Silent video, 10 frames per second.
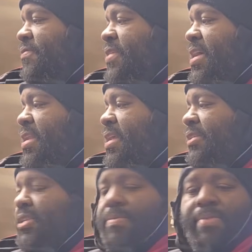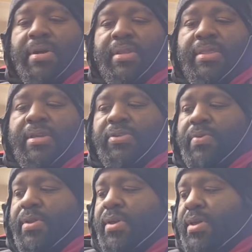of that nature, but this
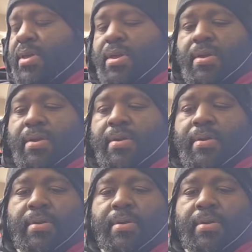one here